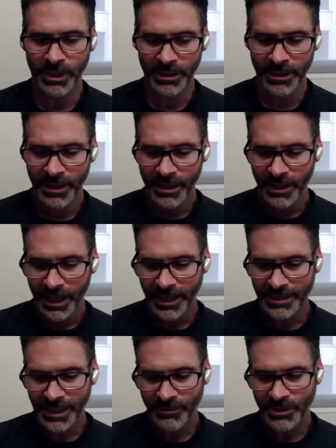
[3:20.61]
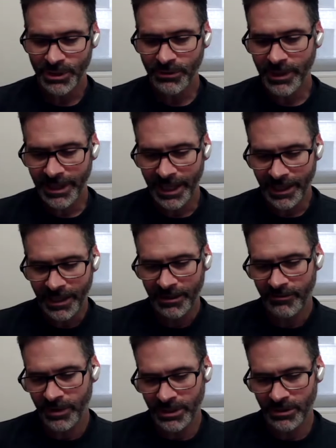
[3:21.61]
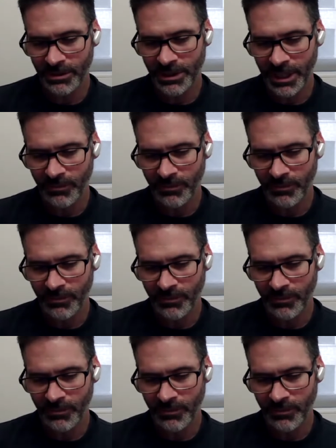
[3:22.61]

But as I was doing that kind of research,